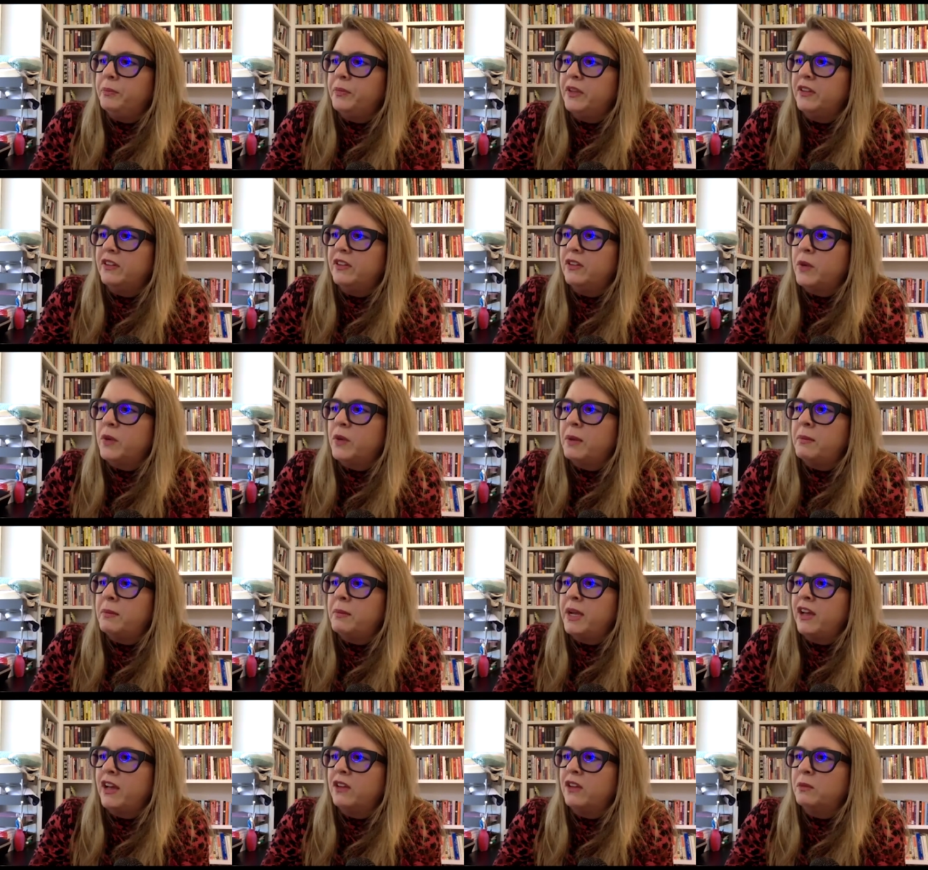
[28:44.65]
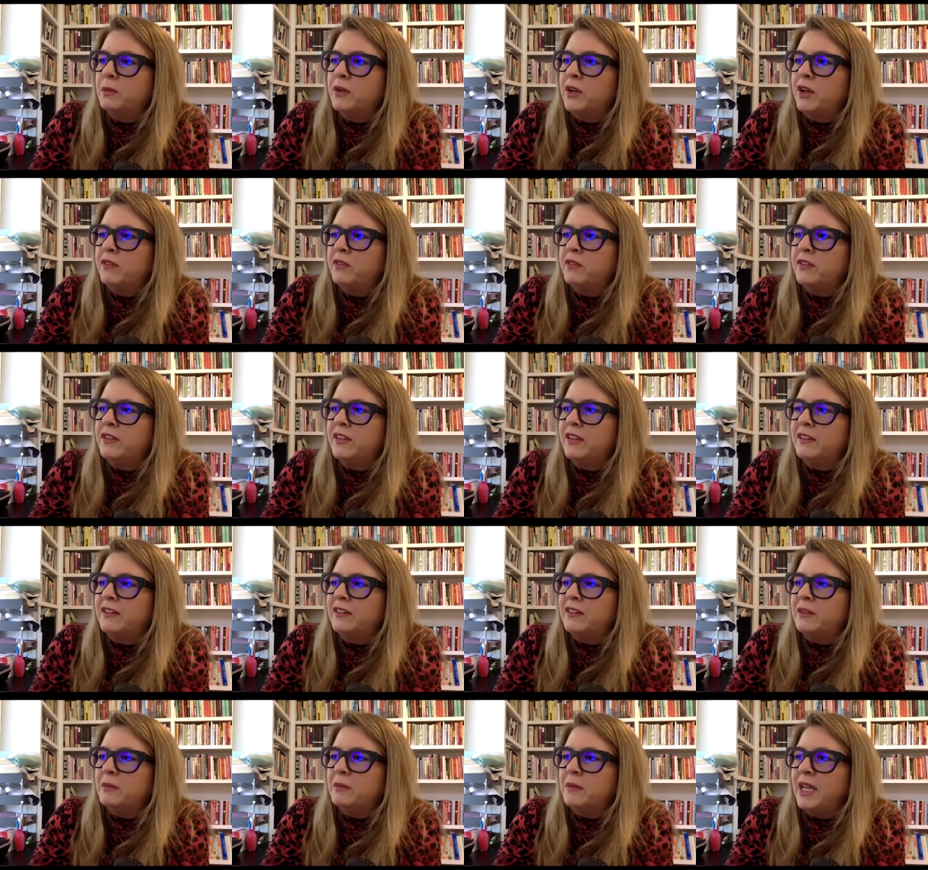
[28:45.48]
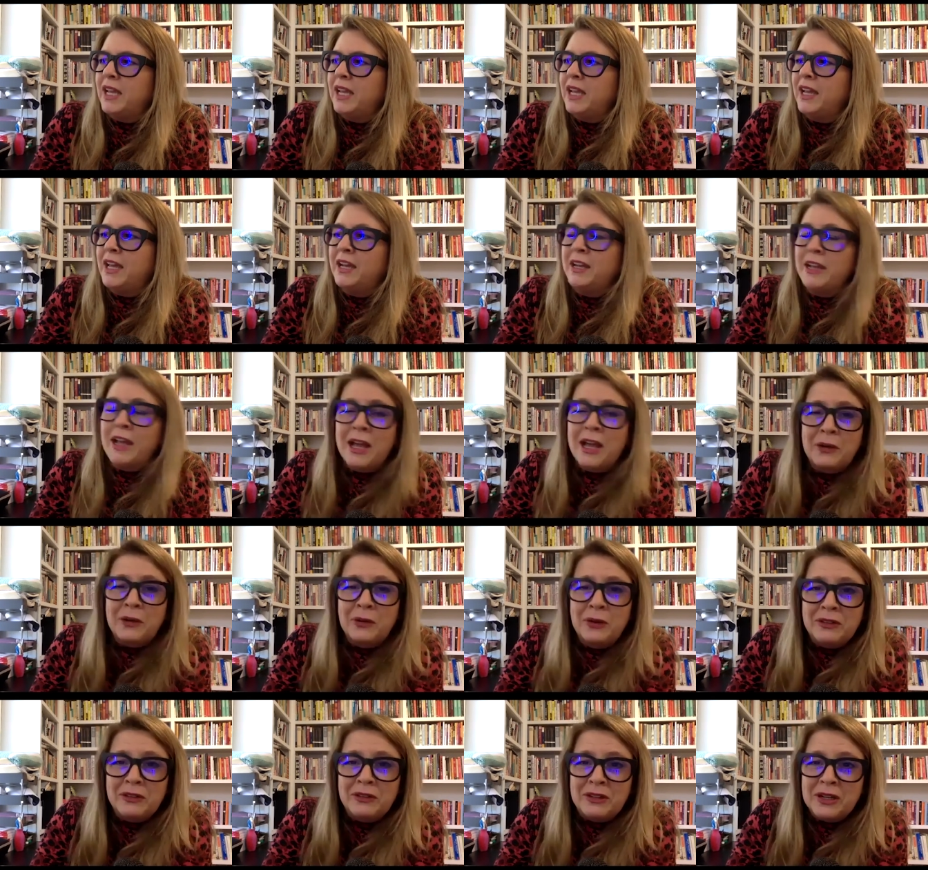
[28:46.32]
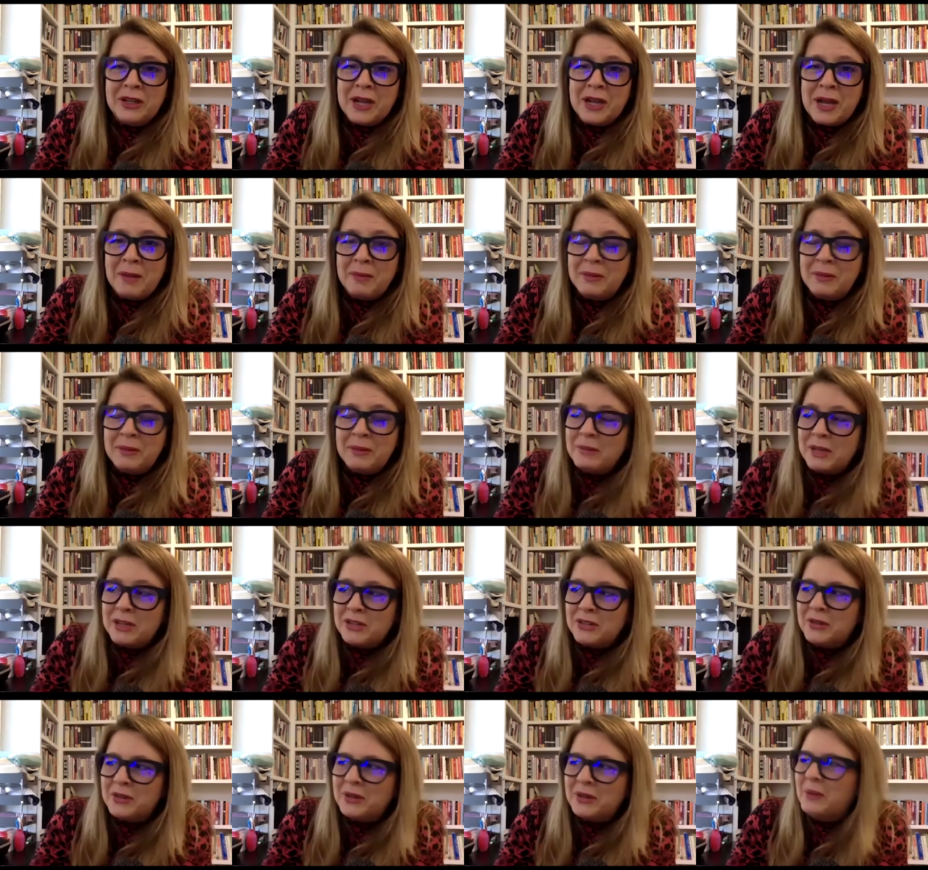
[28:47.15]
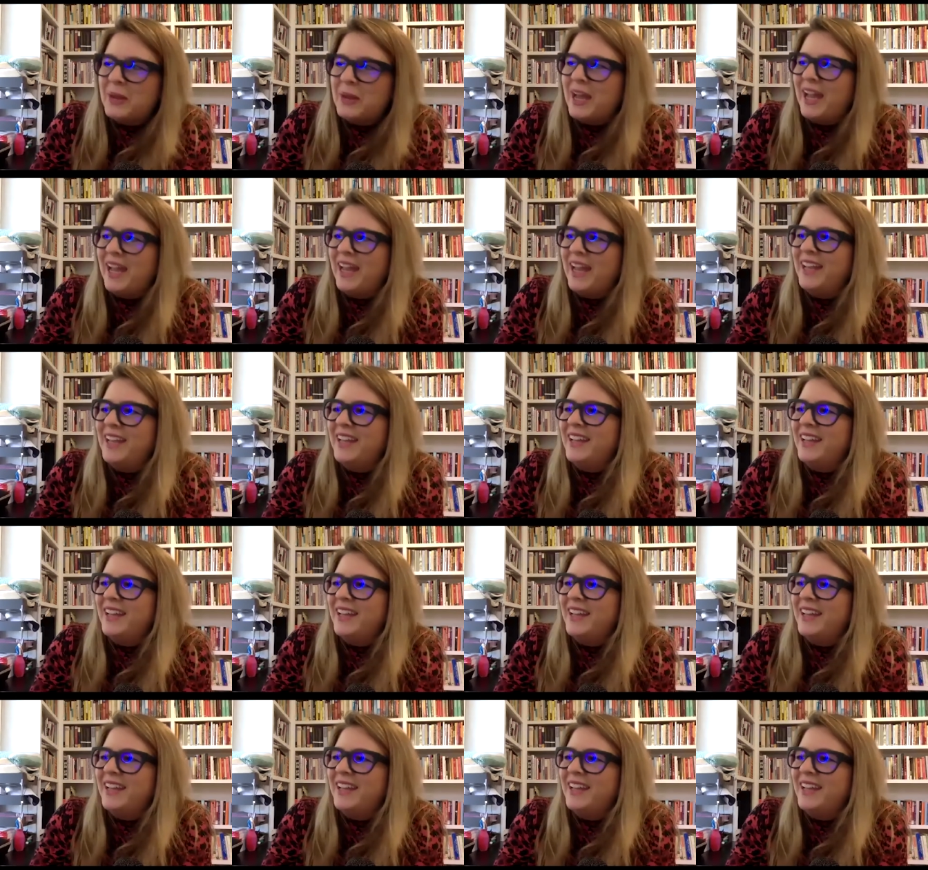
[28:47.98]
This is why my husband often says to me, and not always in a complimentary way,